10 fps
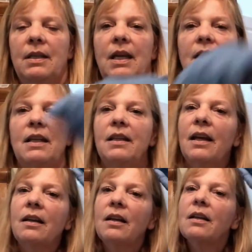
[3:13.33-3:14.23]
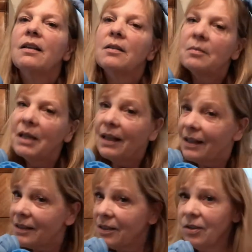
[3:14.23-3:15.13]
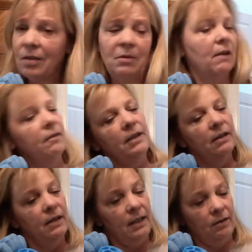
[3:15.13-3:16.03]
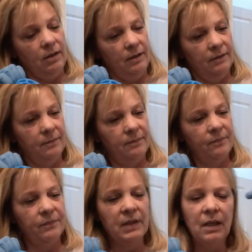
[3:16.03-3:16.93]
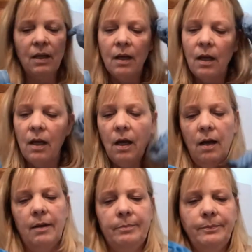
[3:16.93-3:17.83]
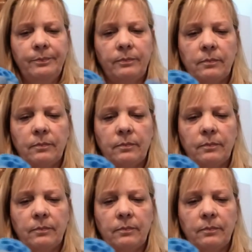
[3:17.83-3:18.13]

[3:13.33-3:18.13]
I like that. My glasses are coming off here. Hang on. Um,